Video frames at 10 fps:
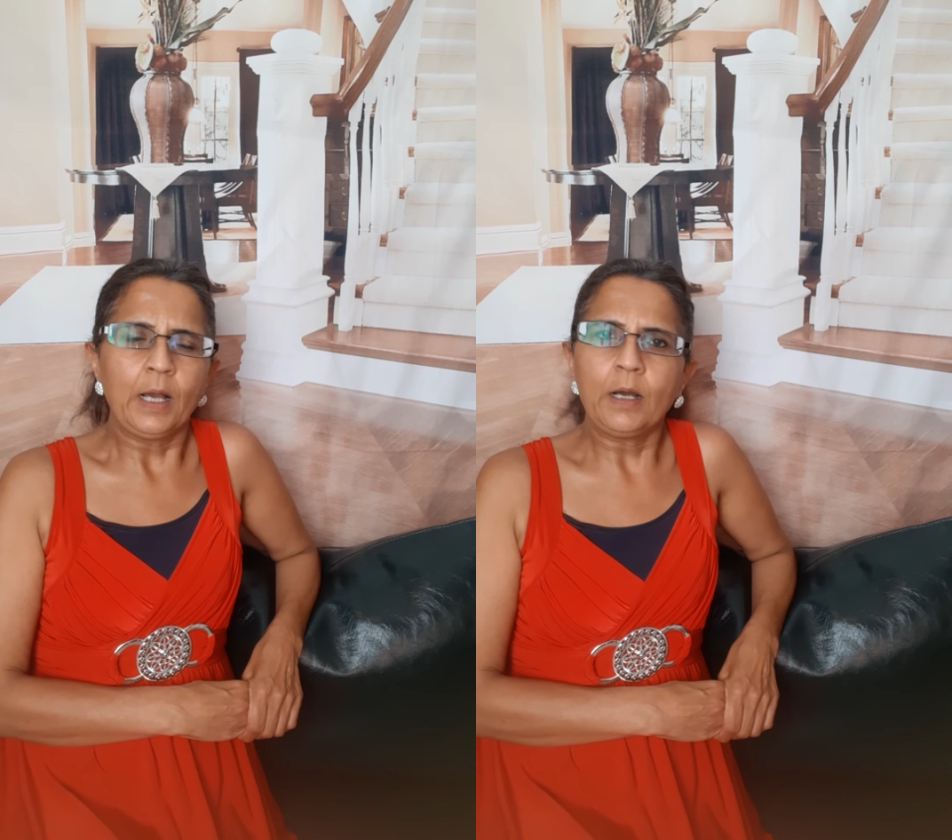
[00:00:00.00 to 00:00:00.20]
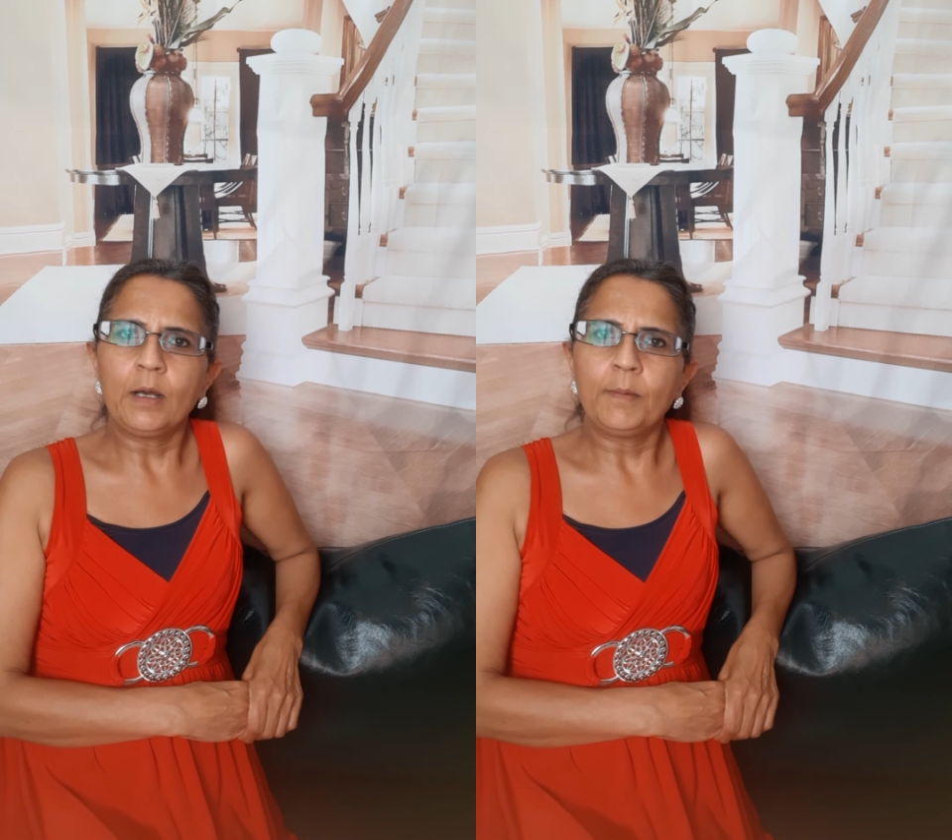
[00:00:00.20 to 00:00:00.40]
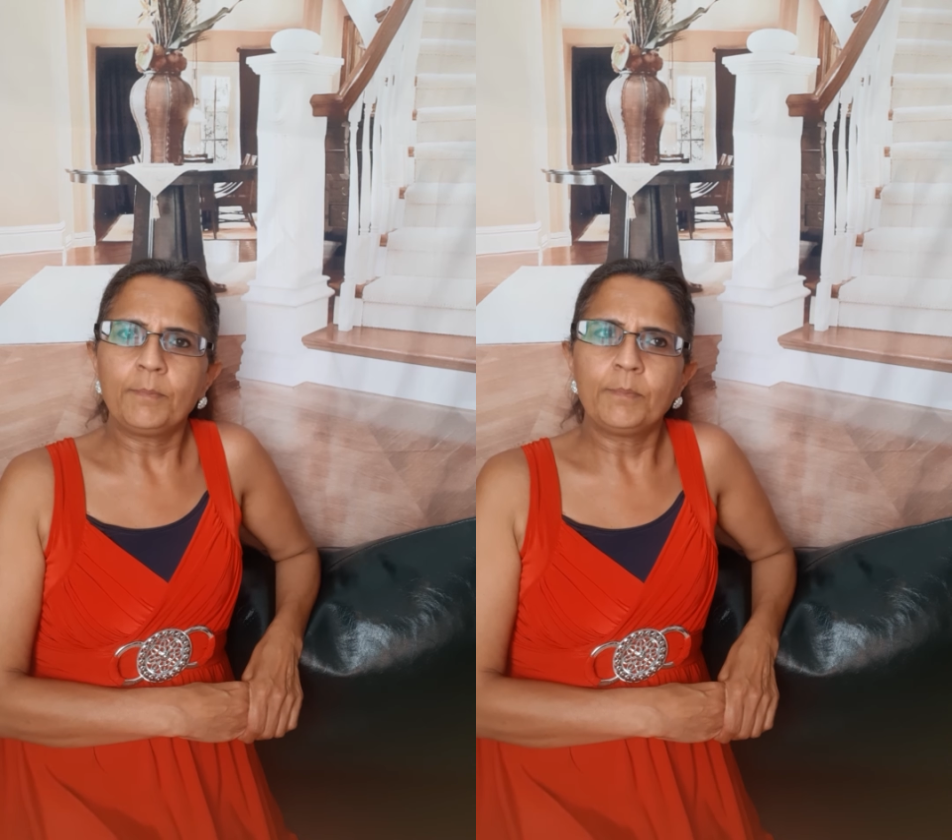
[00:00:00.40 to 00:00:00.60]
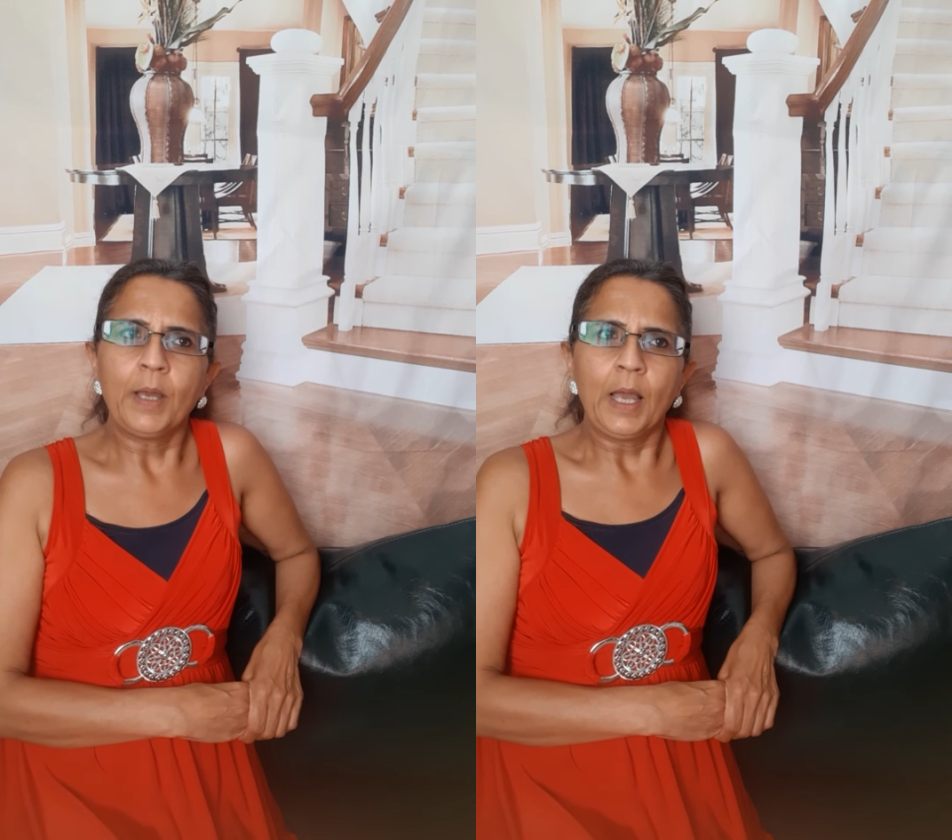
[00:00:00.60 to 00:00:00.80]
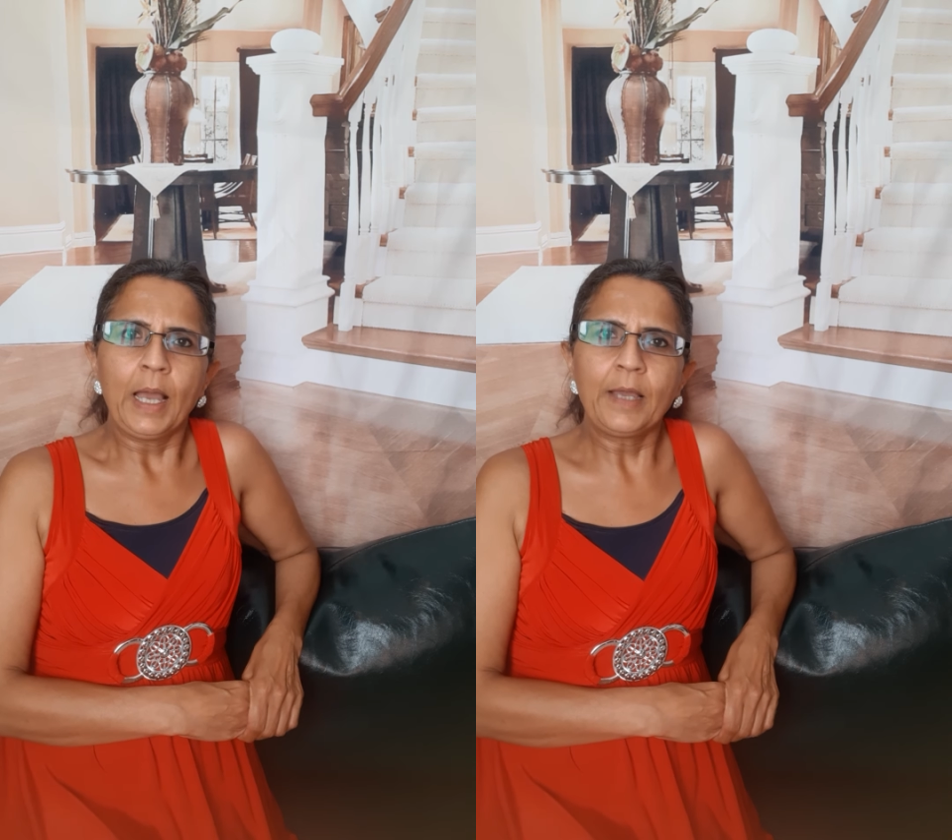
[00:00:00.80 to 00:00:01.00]

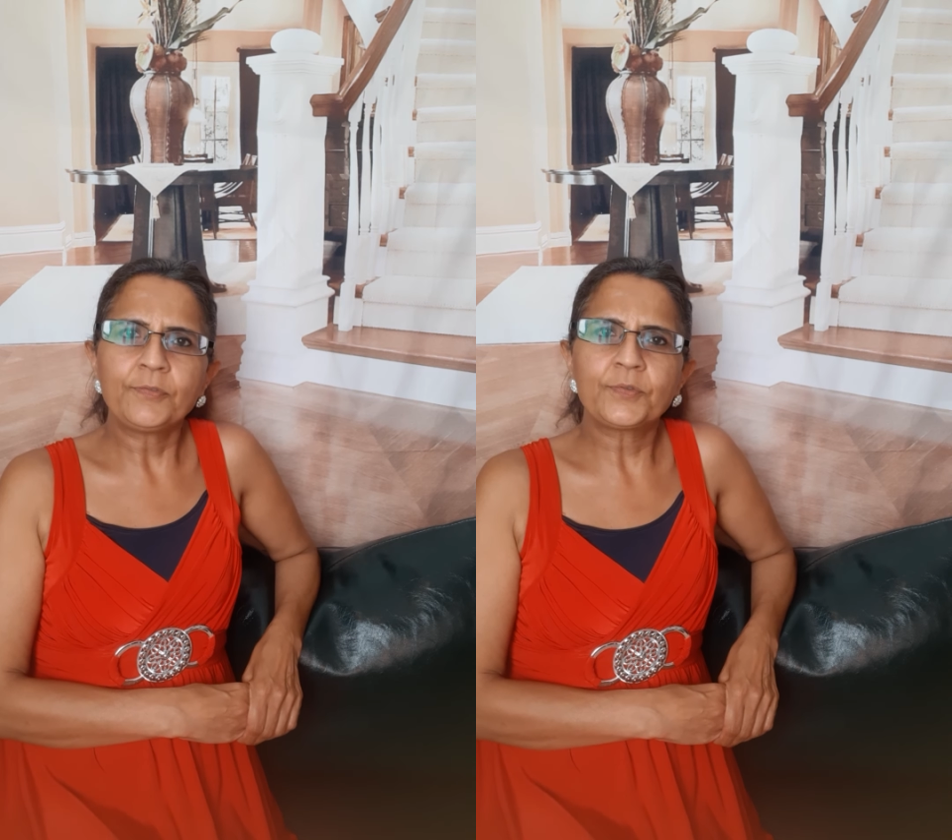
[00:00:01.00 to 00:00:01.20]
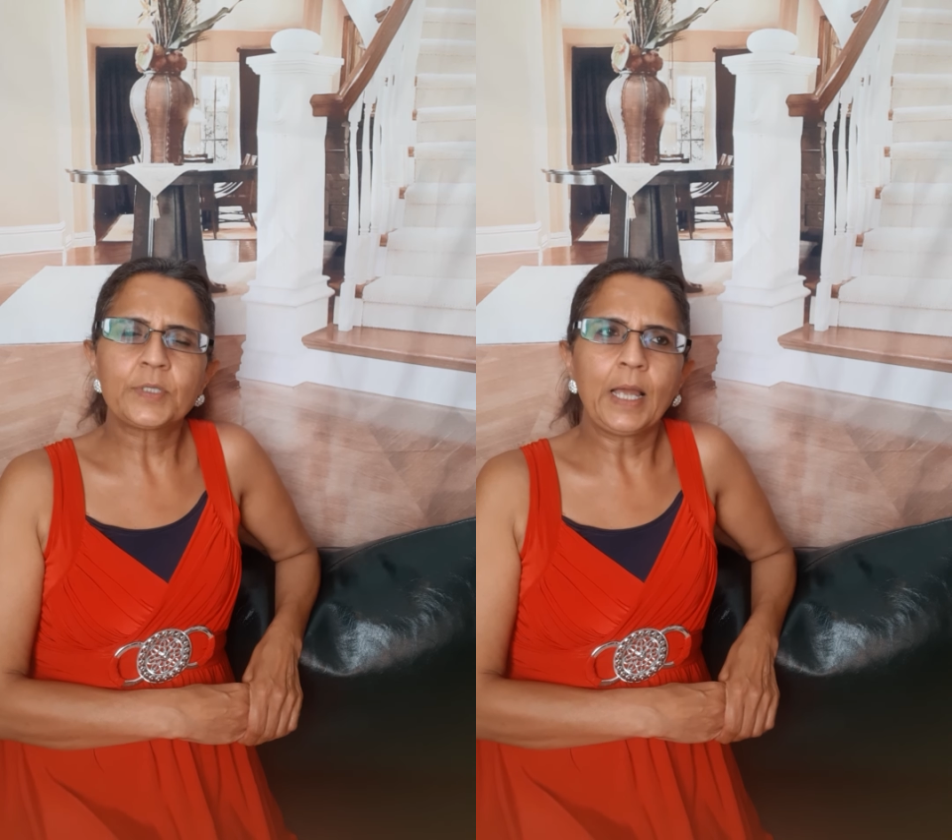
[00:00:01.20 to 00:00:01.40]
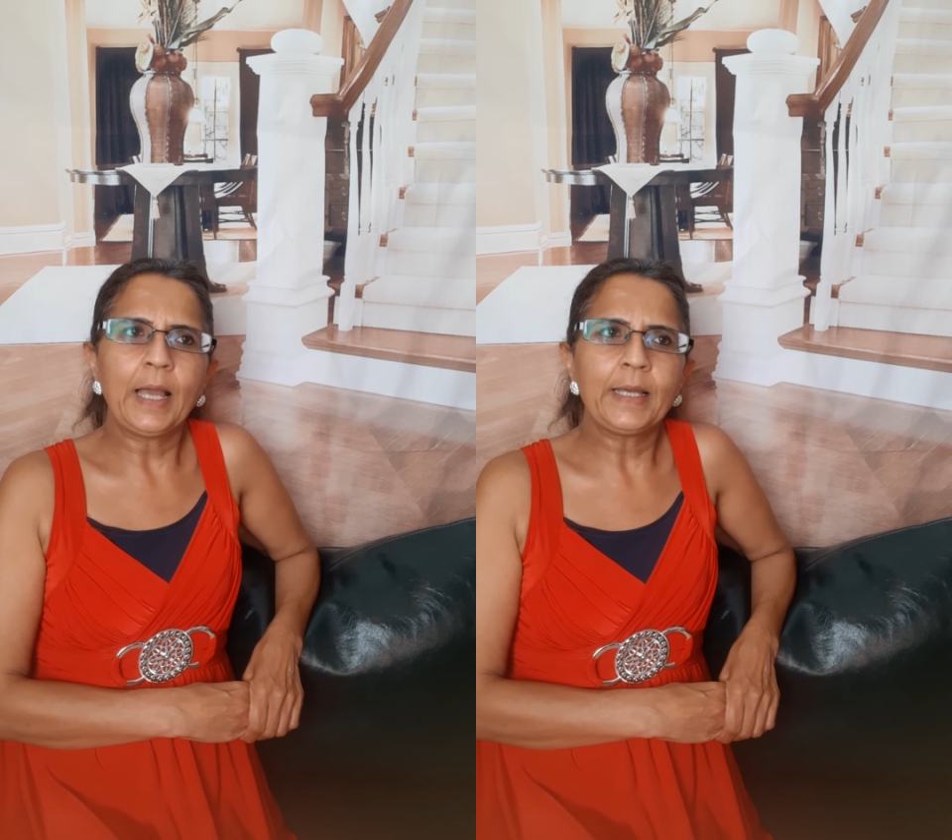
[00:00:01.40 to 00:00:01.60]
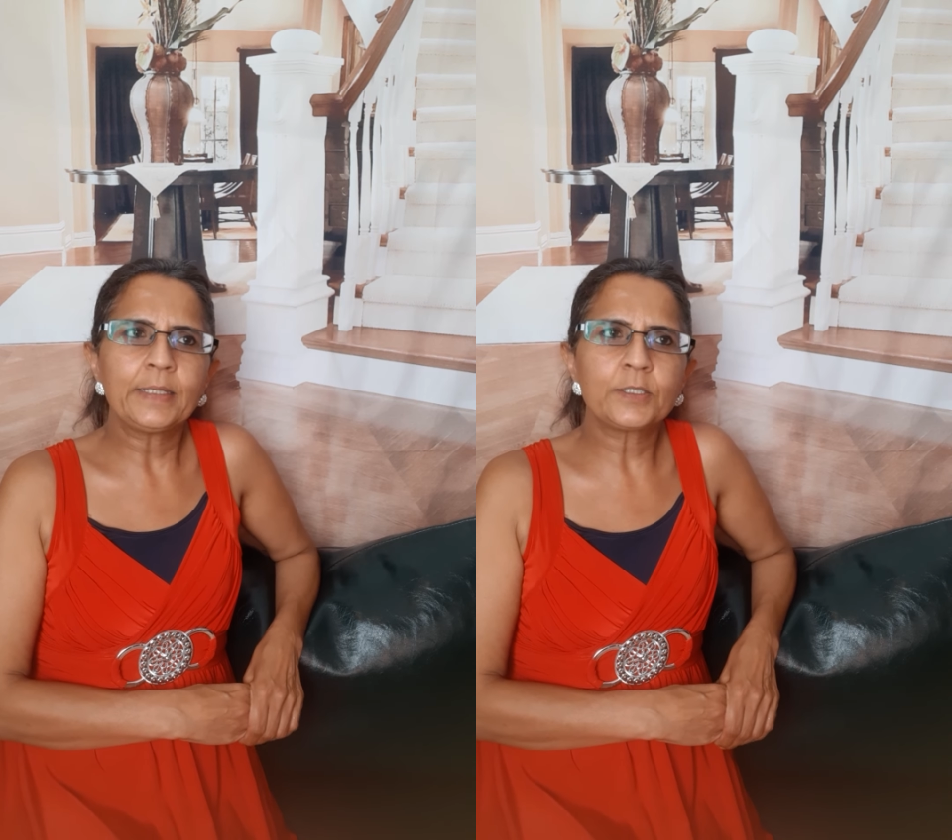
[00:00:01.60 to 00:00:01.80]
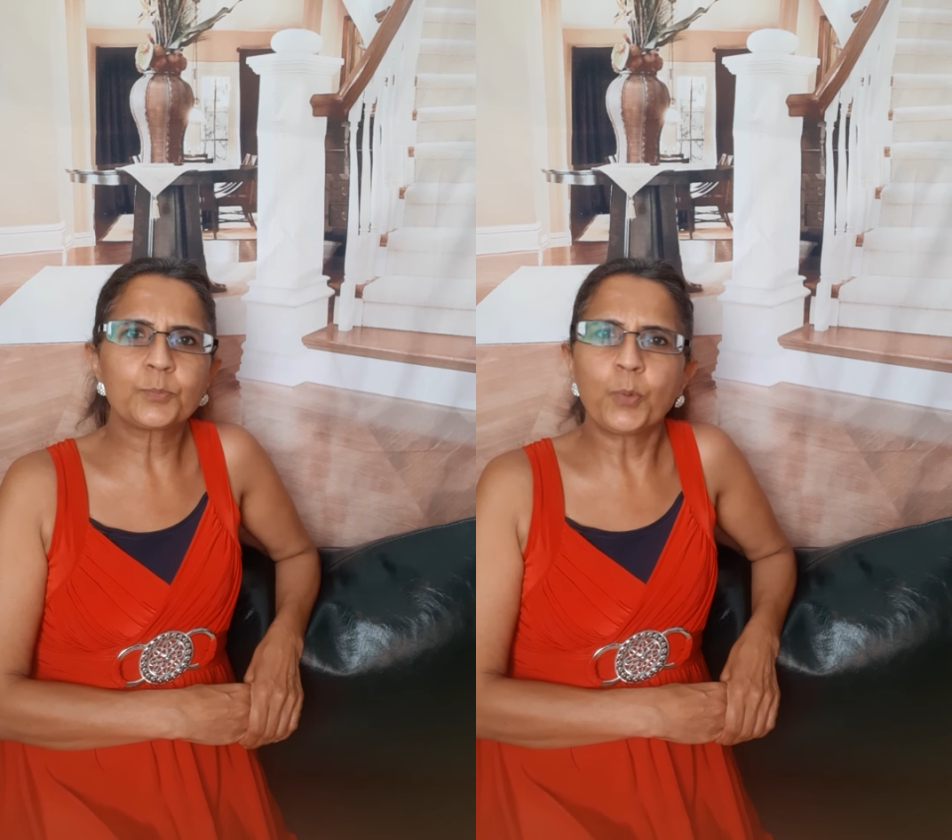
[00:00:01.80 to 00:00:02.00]
Have to hand